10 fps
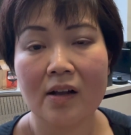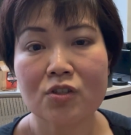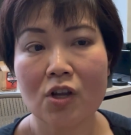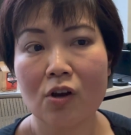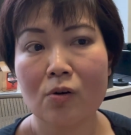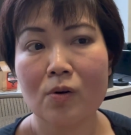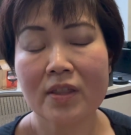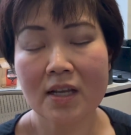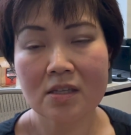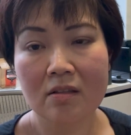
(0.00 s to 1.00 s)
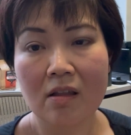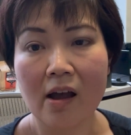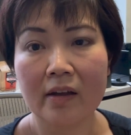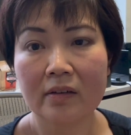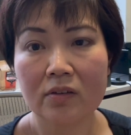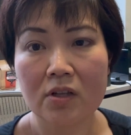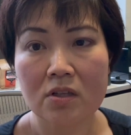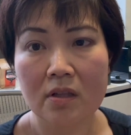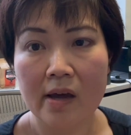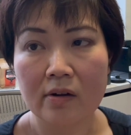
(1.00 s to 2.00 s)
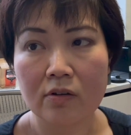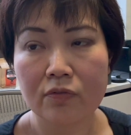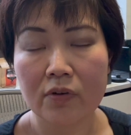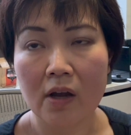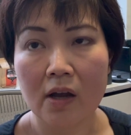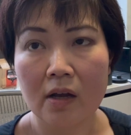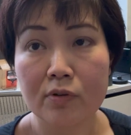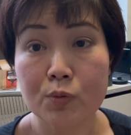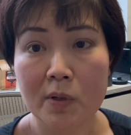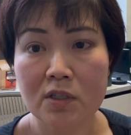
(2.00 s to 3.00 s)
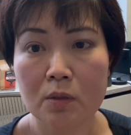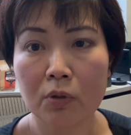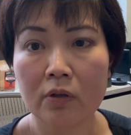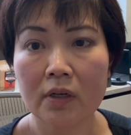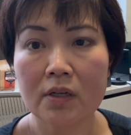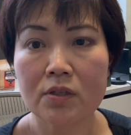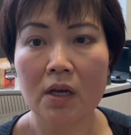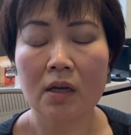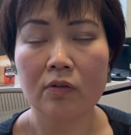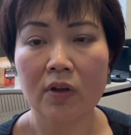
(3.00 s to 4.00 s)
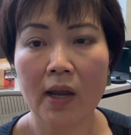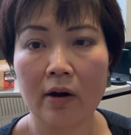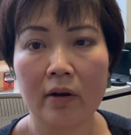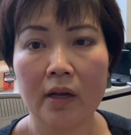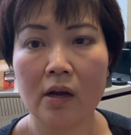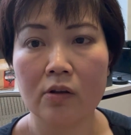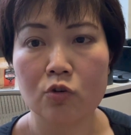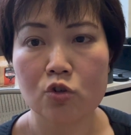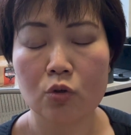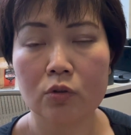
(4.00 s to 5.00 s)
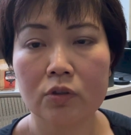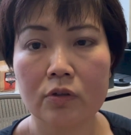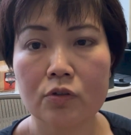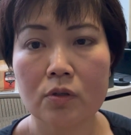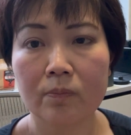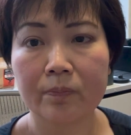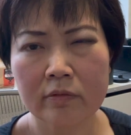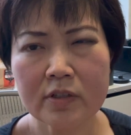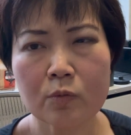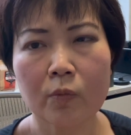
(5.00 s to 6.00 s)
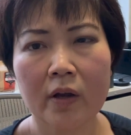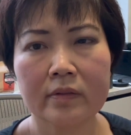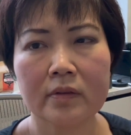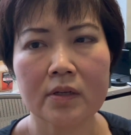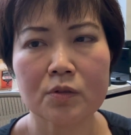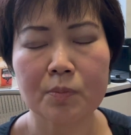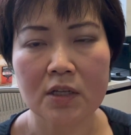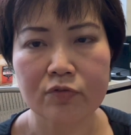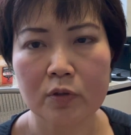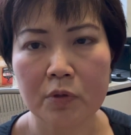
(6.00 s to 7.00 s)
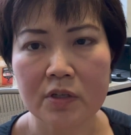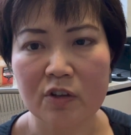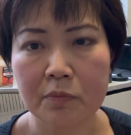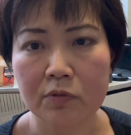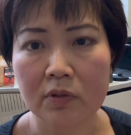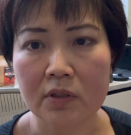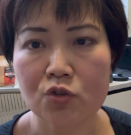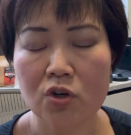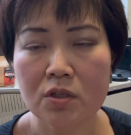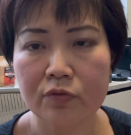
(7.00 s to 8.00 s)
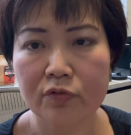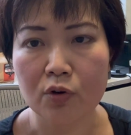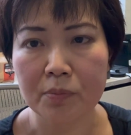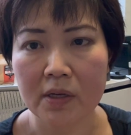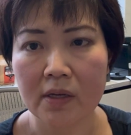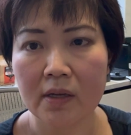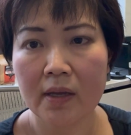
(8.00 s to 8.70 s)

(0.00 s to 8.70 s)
So that's a lot. That's a lot of responsibility to kind of carry on your shoulders. The reason why these past few weeks have been really stressful for me